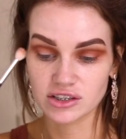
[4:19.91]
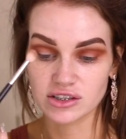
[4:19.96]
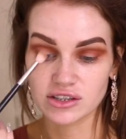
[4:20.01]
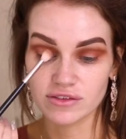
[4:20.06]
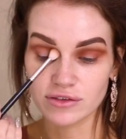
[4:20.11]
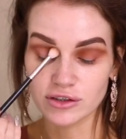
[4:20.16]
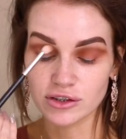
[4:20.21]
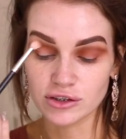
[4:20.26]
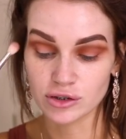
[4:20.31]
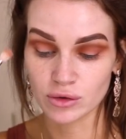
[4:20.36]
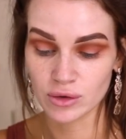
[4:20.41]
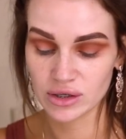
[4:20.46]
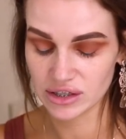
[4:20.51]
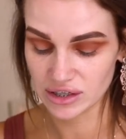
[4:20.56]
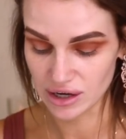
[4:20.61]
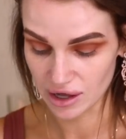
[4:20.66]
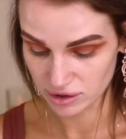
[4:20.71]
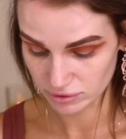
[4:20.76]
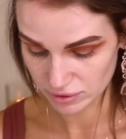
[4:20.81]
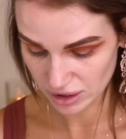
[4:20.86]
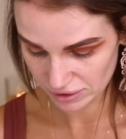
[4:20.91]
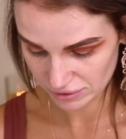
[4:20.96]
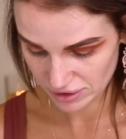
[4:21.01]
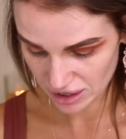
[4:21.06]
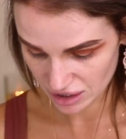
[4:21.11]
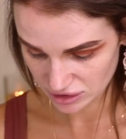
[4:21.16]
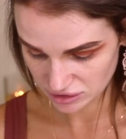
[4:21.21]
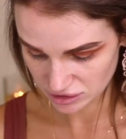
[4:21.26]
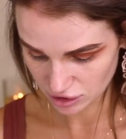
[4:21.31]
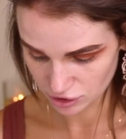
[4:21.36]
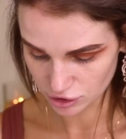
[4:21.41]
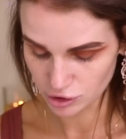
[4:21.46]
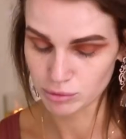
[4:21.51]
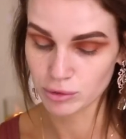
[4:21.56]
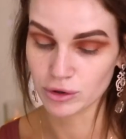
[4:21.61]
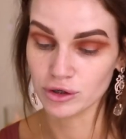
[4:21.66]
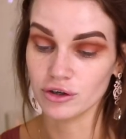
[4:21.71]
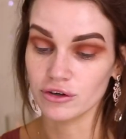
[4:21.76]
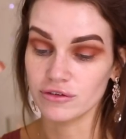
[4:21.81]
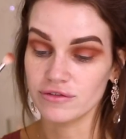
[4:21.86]
Because if you do it the other way around and you
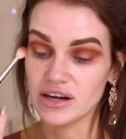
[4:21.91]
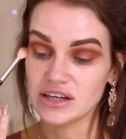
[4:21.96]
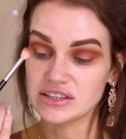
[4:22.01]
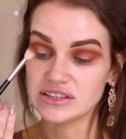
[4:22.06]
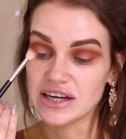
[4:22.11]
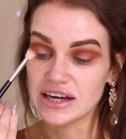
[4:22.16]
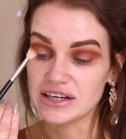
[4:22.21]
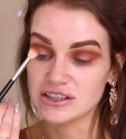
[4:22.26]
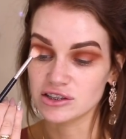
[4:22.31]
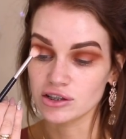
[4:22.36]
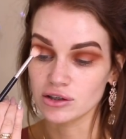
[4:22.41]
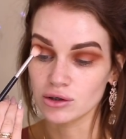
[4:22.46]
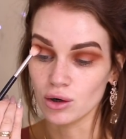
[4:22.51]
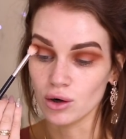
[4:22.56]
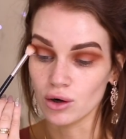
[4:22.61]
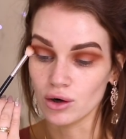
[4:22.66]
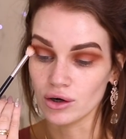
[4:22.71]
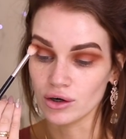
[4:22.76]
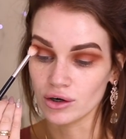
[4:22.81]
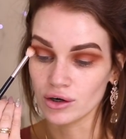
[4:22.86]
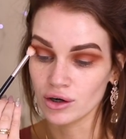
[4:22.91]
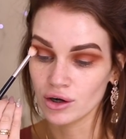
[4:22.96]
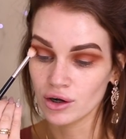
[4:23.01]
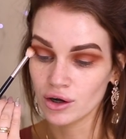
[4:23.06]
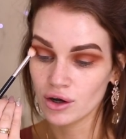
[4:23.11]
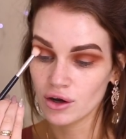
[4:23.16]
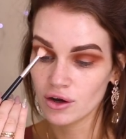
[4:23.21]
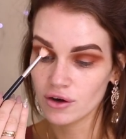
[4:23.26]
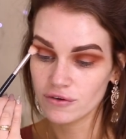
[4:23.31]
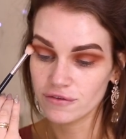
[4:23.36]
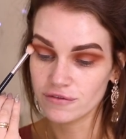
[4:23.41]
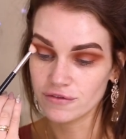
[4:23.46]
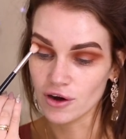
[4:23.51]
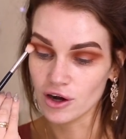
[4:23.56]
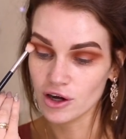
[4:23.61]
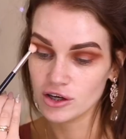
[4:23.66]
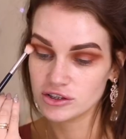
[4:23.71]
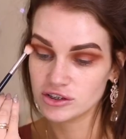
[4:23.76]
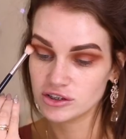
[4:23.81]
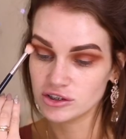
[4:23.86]
put your foundation on
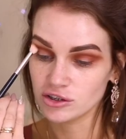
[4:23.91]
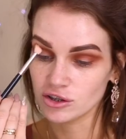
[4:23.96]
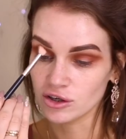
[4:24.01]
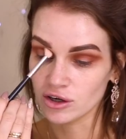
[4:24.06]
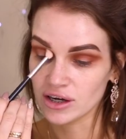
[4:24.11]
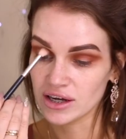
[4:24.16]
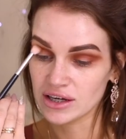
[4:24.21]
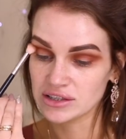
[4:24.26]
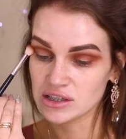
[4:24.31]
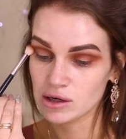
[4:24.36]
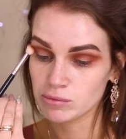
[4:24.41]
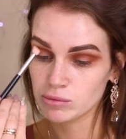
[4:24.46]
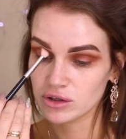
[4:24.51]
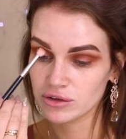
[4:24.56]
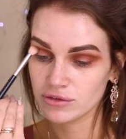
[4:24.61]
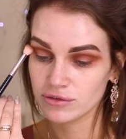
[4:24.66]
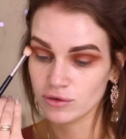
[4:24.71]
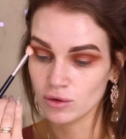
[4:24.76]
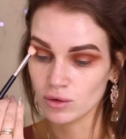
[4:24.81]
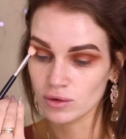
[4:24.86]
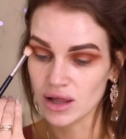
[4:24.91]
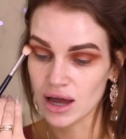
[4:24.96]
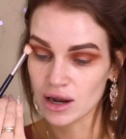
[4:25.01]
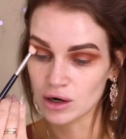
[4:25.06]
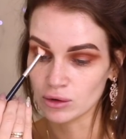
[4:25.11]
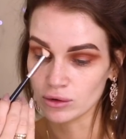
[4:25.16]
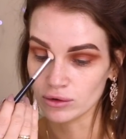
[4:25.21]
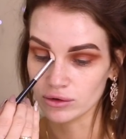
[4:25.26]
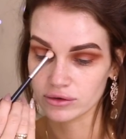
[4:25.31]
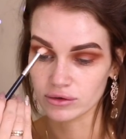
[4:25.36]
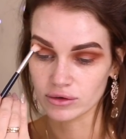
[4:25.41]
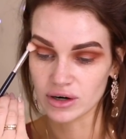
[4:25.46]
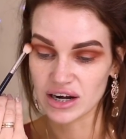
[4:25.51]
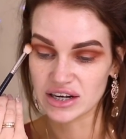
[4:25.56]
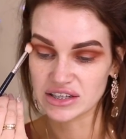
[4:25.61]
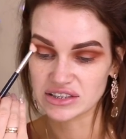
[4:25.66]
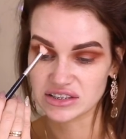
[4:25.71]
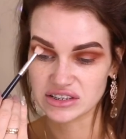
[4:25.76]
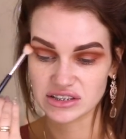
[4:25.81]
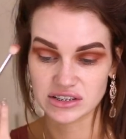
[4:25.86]
first, you're gonna end up with fallout all through,
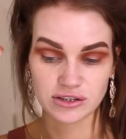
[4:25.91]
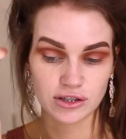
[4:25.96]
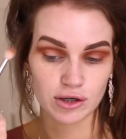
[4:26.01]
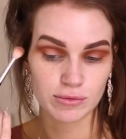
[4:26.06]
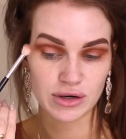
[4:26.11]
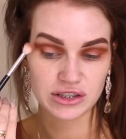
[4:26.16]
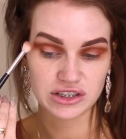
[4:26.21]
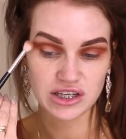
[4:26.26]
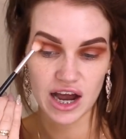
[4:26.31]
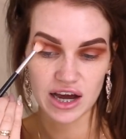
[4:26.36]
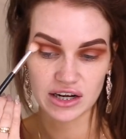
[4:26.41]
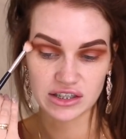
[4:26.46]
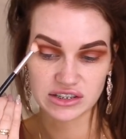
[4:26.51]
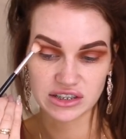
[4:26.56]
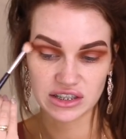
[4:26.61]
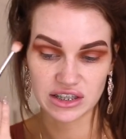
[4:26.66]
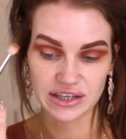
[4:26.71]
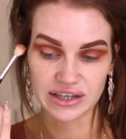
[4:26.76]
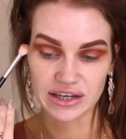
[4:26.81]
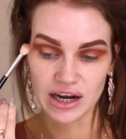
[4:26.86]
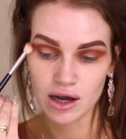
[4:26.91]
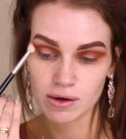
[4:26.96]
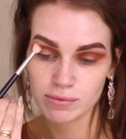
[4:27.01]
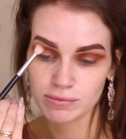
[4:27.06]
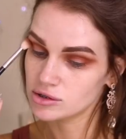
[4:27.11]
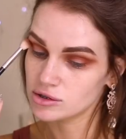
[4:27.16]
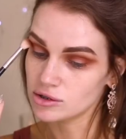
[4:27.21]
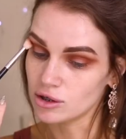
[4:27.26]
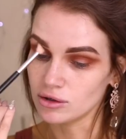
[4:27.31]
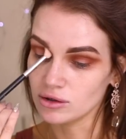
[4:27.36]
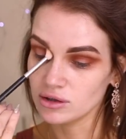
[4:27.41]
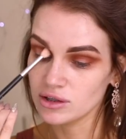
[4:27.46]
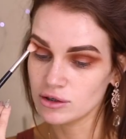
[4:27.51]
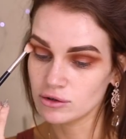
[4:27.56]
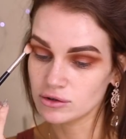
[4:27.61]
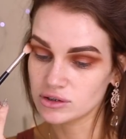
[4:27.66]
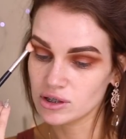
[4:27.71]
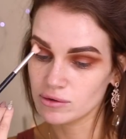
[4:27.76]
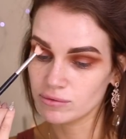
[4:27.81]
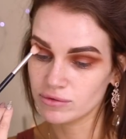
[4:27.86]
and it's just so much harder to clean up. So
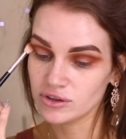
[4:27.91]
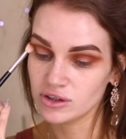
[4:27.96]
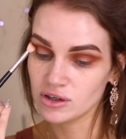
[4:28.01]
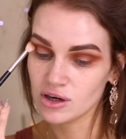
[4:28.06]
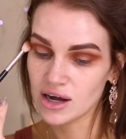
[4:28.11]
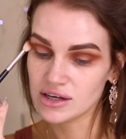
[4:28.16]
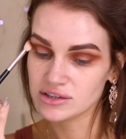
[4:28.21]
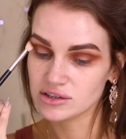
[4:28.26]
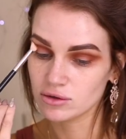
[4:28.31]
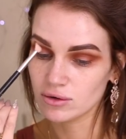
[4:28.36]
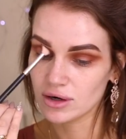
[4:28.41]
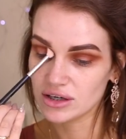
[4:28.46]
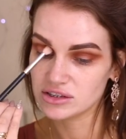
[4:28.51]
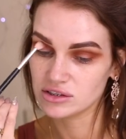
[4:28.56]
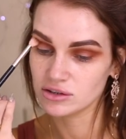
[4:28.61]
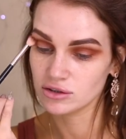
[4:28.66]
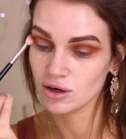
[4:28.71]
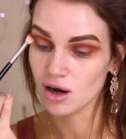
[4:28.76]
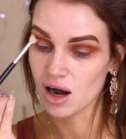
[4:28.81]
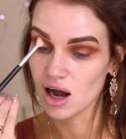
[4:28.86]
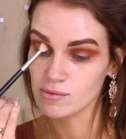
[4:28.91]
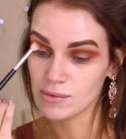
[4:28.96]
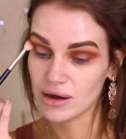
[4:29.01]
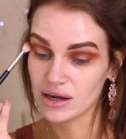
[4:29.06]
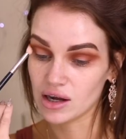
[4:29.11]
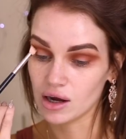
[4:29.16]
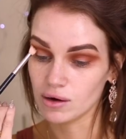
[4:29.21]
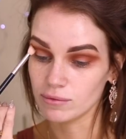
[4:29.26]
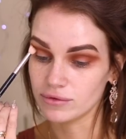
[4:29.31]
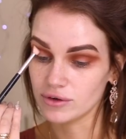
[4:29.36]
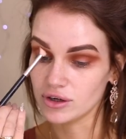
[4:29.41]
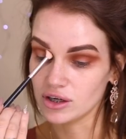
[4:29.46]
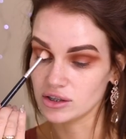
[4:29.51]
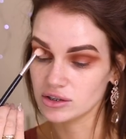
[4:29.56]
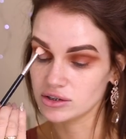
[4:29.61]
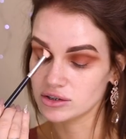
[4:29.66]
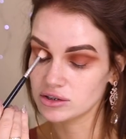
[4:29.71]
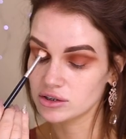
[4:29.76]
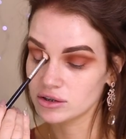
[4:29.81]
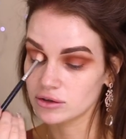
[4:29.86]
little tip for you guys, always do your eye makeup
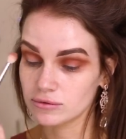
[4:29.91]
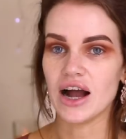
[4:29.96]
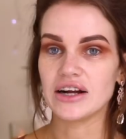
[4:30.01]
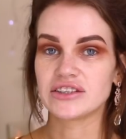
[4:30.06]
first.